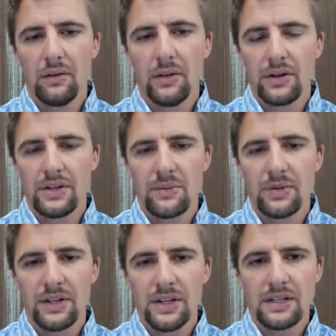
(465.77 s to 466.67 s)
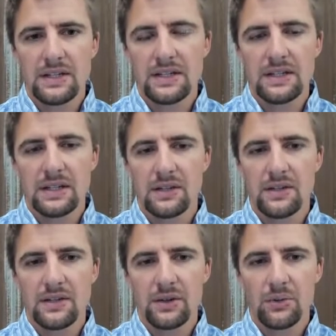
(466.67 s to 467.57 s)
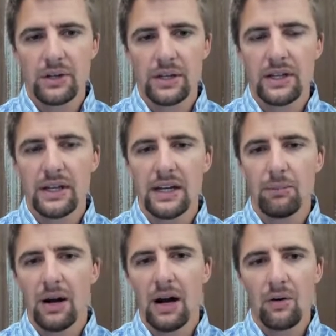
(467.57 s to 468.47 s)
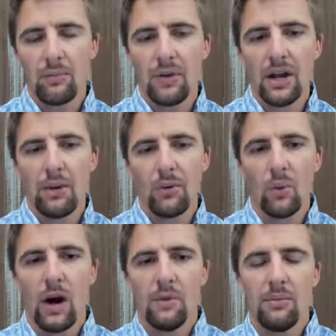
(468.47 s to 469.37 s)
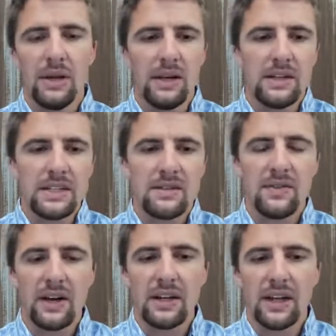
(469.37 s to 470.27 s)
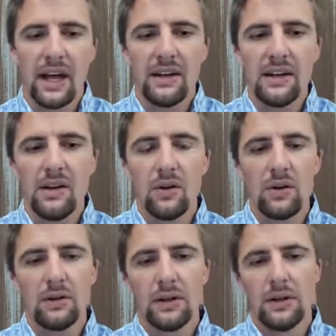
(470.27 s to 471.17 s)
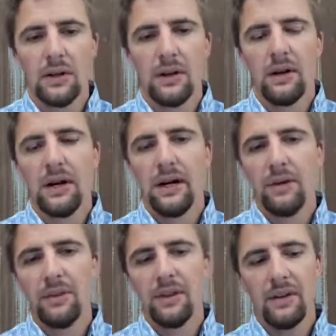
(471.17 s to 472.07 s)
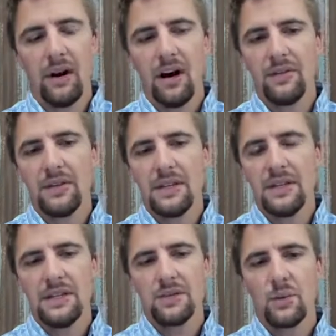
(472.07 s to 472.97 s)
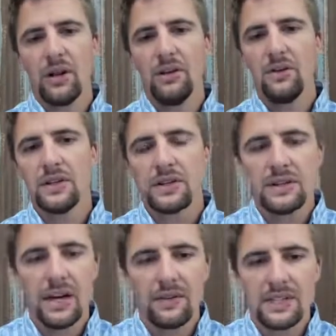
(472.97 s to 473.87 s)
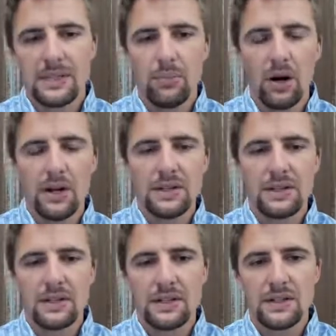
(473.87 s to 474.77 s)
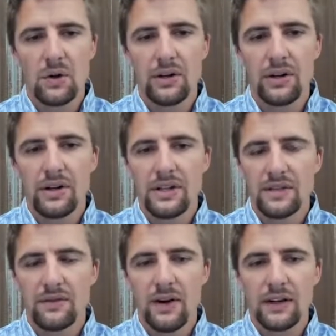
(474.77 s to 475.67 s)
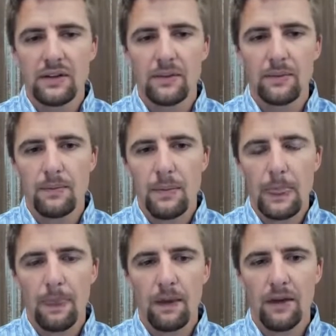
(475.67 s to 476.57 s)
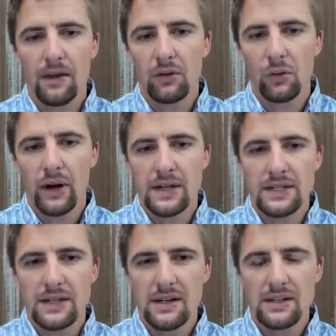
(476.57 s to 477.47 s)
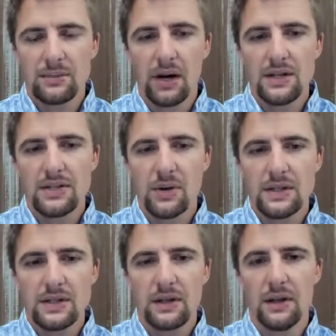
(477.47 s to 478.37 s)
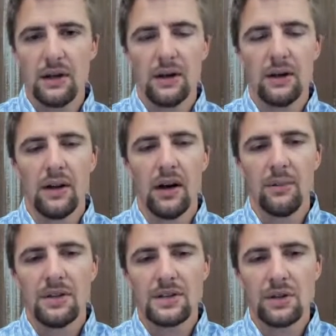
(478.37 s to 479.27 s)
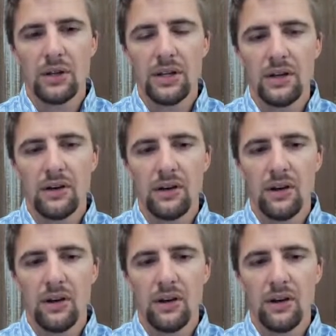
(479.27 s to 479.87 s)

there's some things to really think about. The number one being disinfecting that needle. And often the easiest way to do this is to have a sponge that's soaked in a disinfectant, and chlorhexidine is my choice. And so then